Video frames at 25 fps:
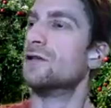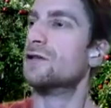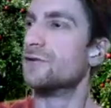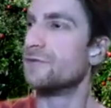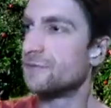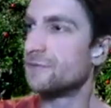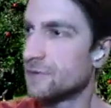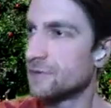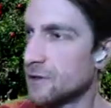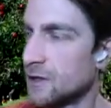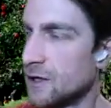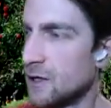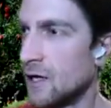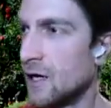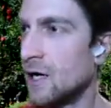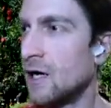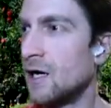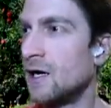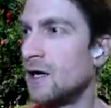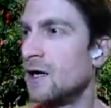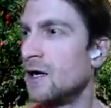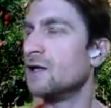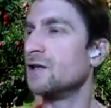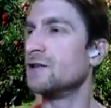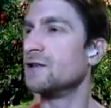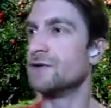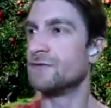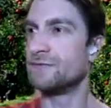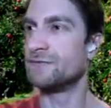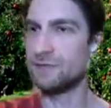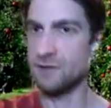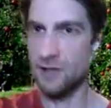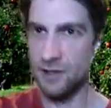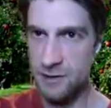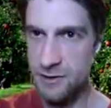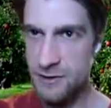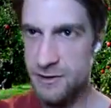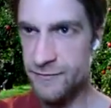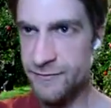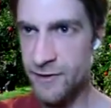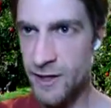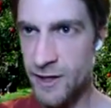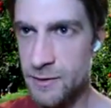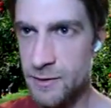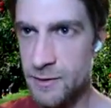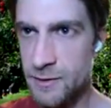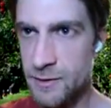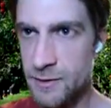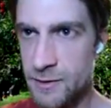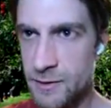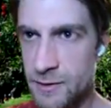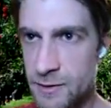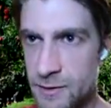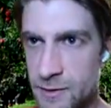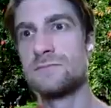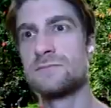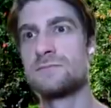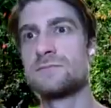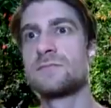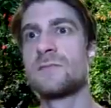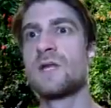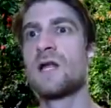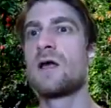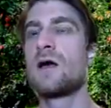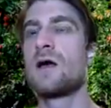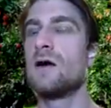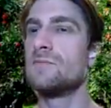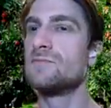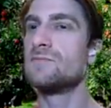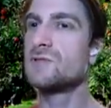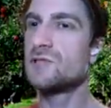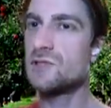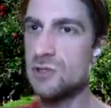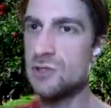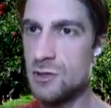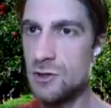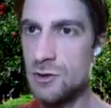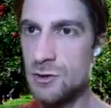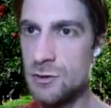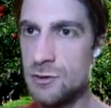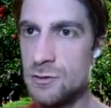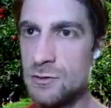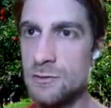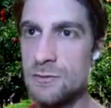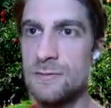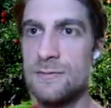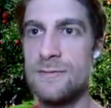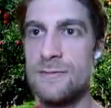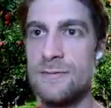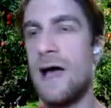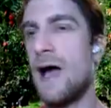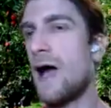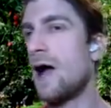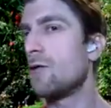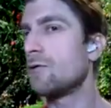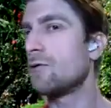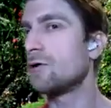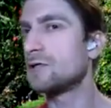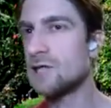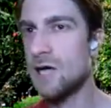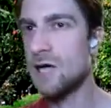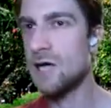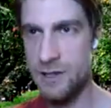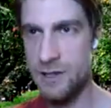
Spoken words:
The Flutter developer comes to our